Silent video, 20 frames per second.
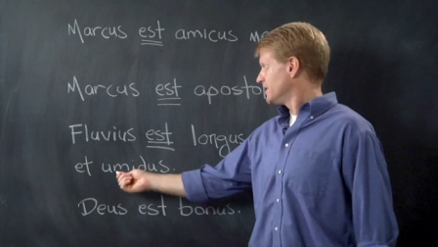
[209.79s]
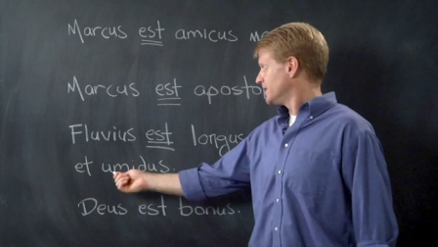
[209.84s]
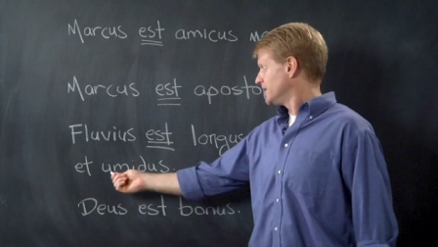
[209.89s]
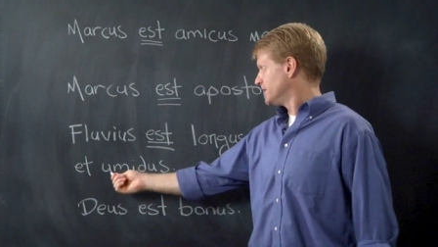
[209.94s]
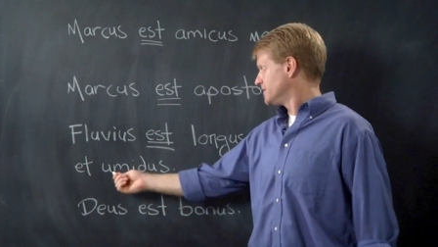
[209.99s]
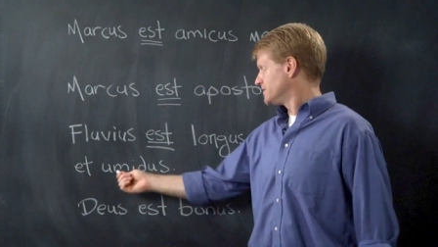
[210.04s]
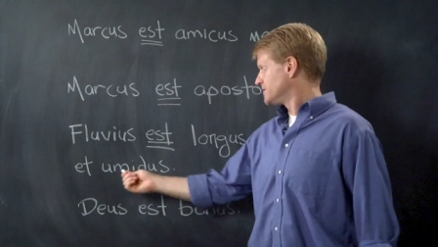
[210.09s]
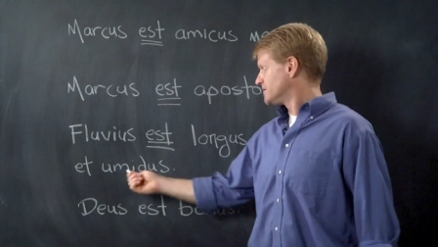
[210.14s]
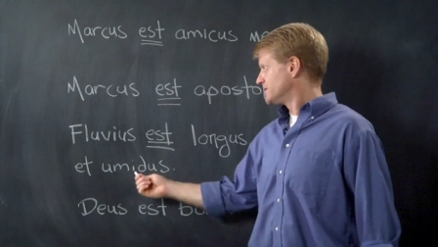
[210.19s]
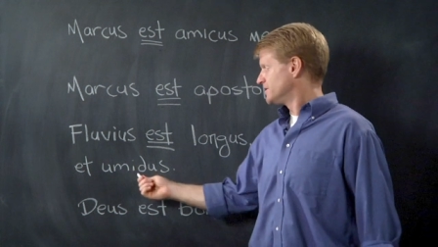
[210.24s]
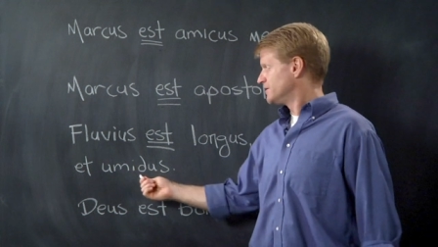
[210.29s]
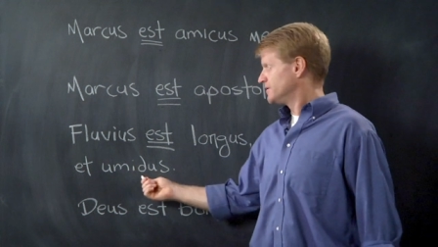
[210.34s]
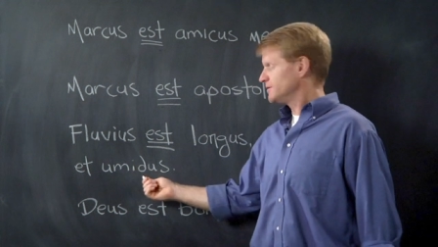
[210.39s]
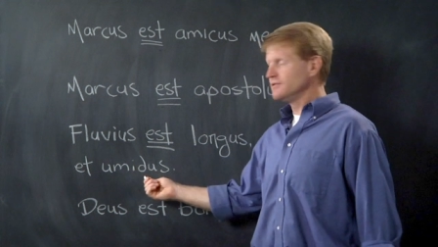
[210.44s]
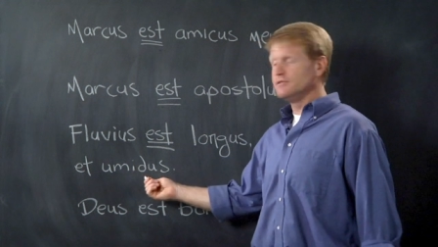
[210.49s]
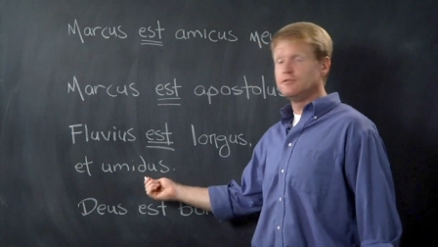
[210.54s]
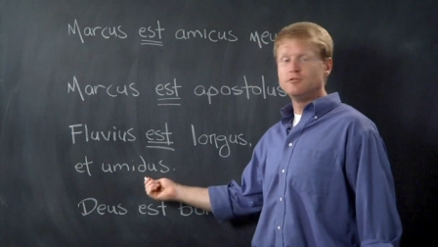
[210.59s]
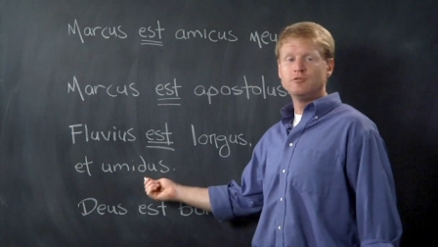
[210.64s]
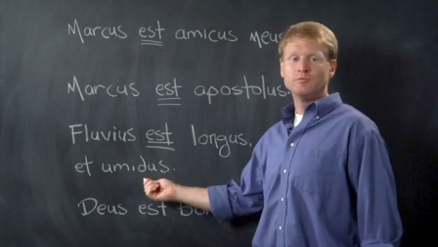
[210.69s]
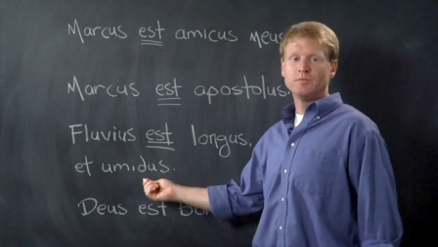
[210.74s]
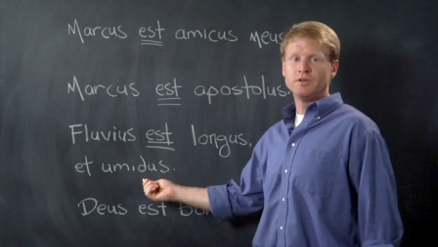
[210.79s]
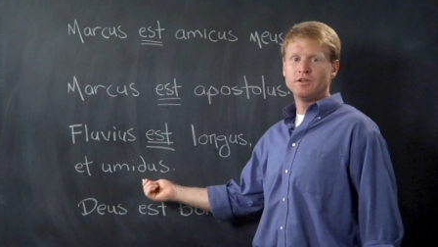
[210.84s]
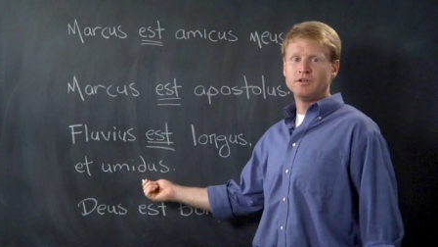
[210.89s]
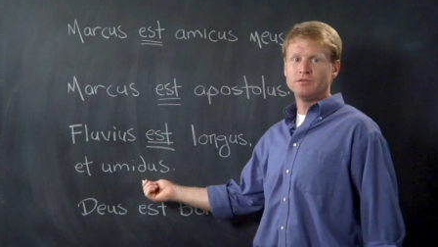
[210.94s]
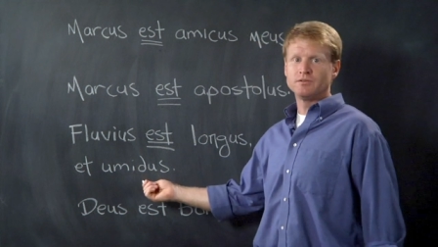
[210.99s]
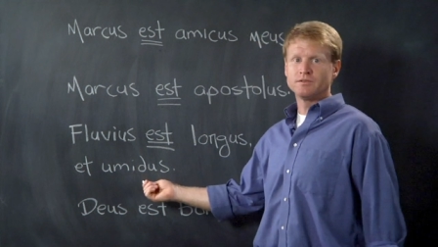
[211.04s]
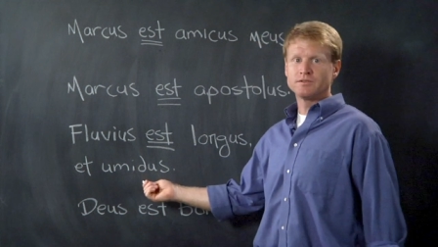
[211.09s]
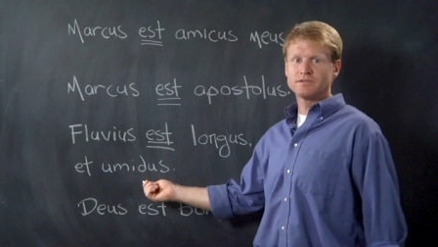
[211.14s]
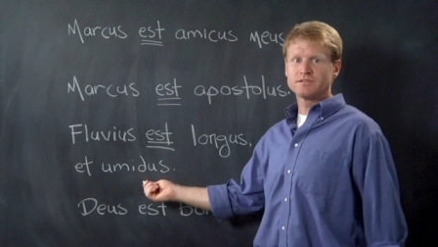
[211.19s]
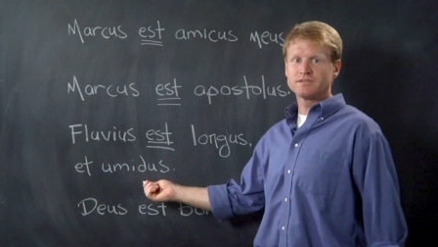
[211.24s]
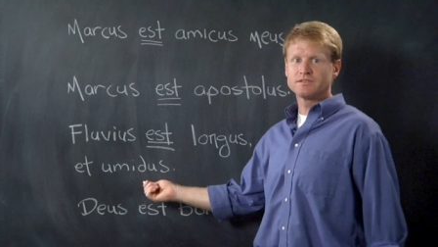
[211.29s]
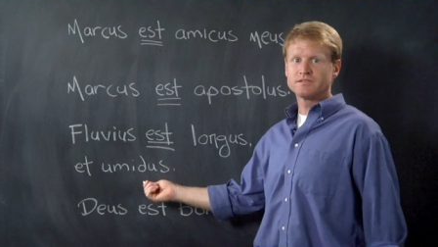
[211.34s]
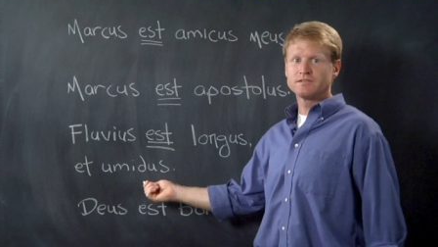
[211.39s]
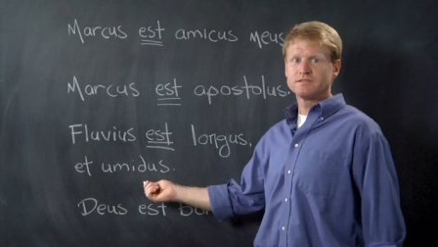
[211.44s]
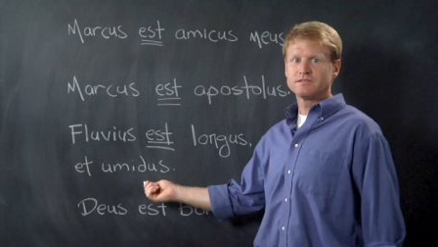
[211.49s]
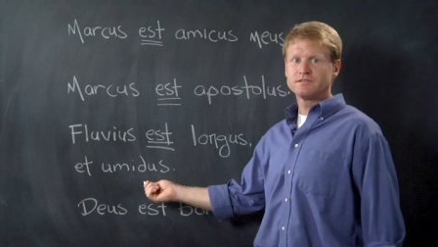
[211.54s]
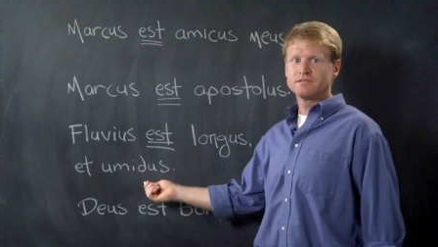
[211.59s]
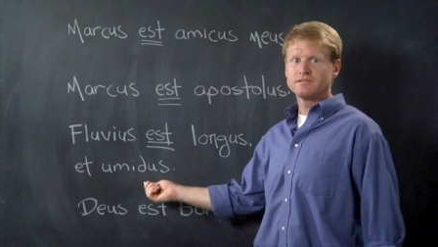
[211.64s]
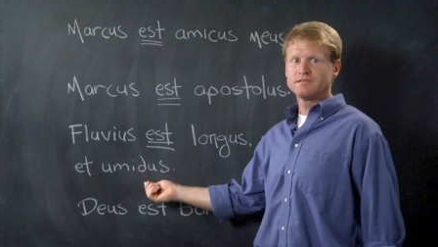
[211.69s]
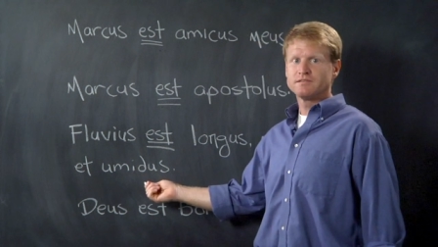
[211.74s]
it's humidus.